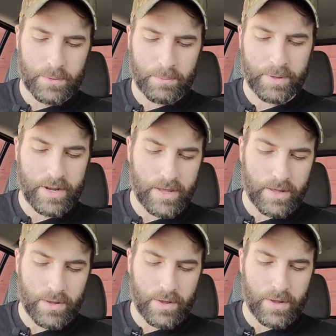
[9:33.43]
But
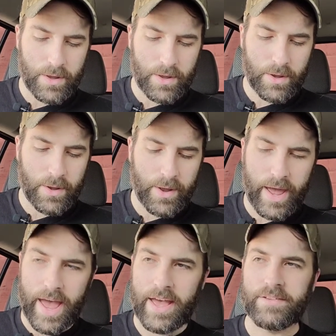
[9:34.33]

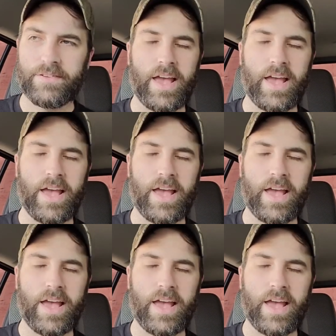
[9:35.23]
as,